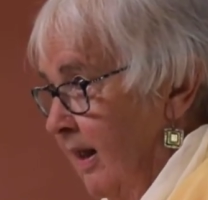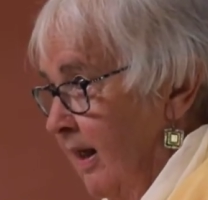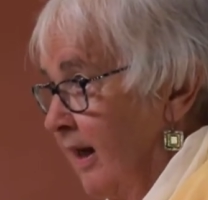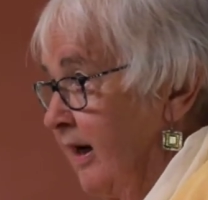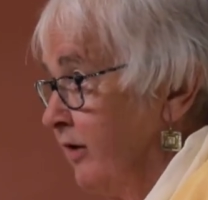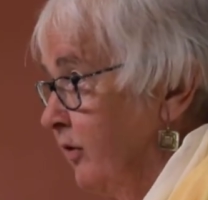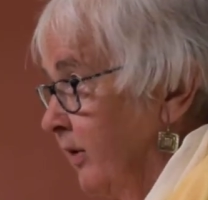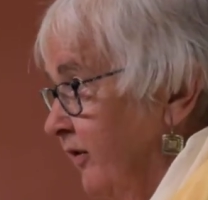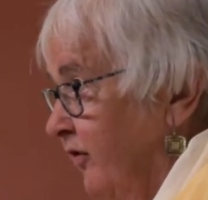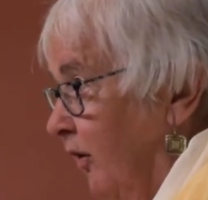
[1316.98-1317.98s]
And in
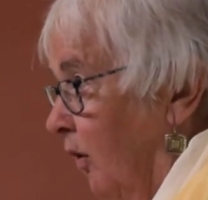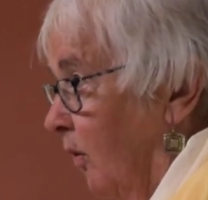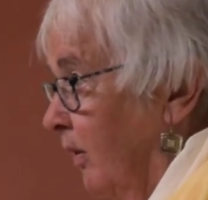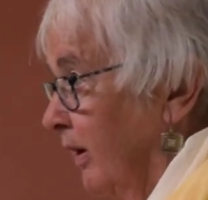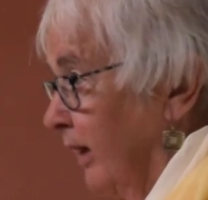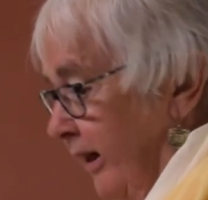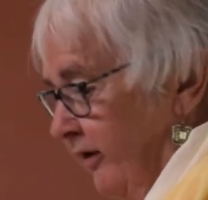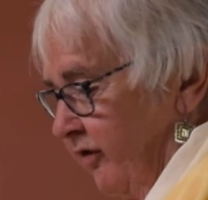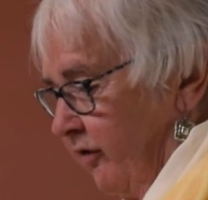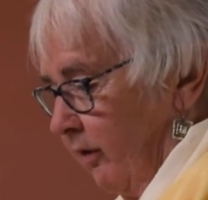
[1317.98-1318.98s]
doing so, let
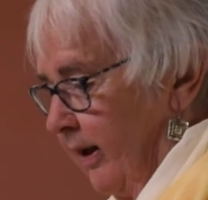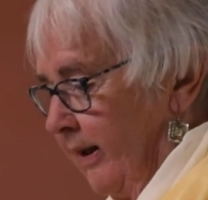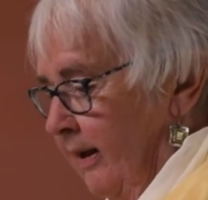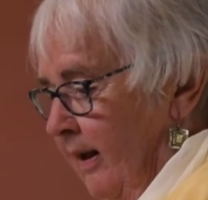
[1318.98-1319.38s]
us join